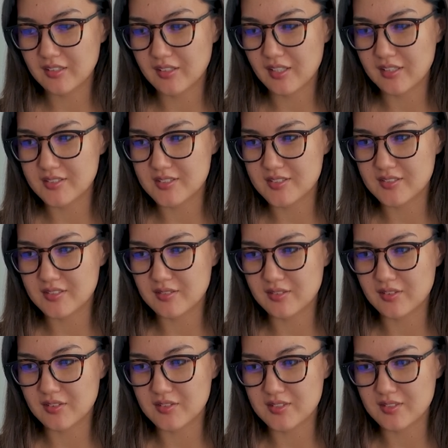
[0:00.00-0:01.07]

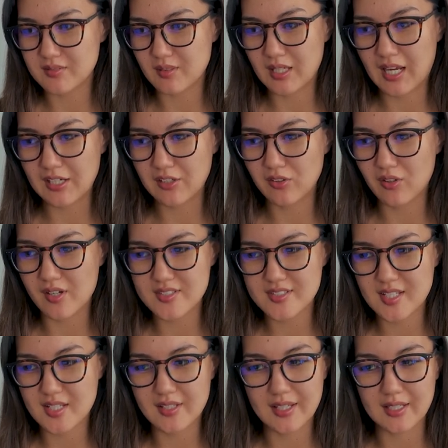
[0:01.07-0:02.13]
It kind of lost
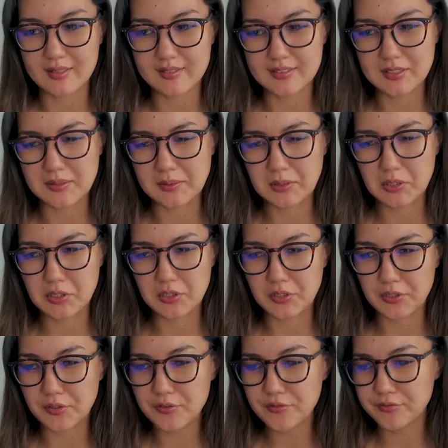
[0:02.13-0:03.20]
that like little
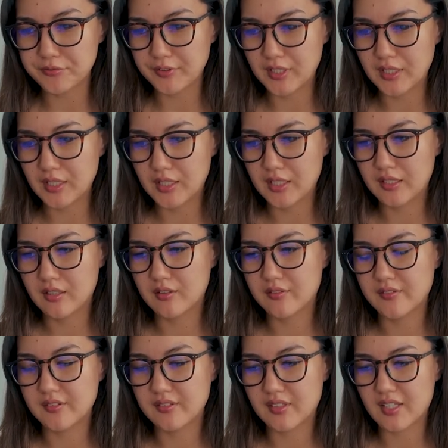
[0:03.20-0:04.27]
curve
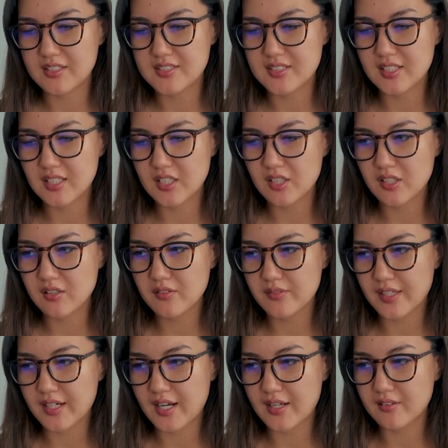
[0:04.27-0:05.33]
that's here
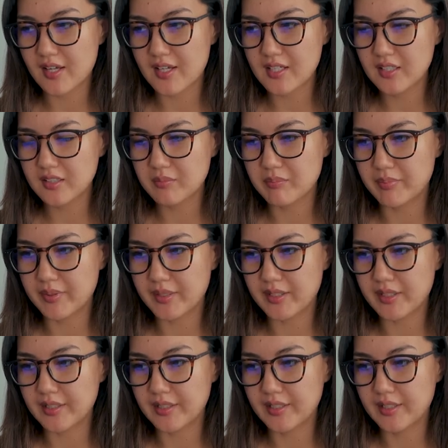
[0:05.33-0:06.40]
that I like,
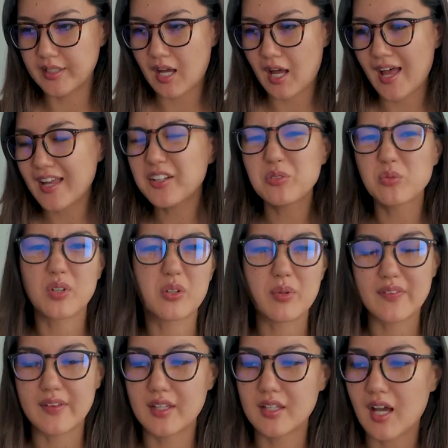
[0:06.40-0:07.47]
but I can work
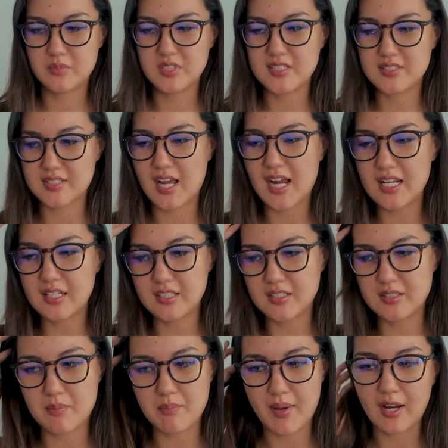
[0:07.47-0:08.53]
with it. Design in
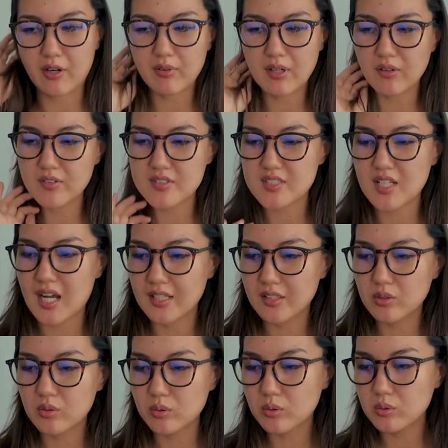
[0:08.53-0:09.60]
the background is kind
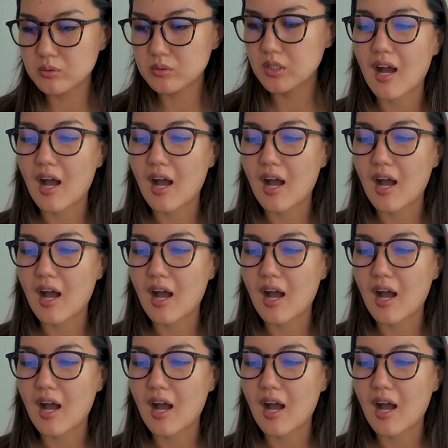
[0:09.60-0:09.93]
of cool.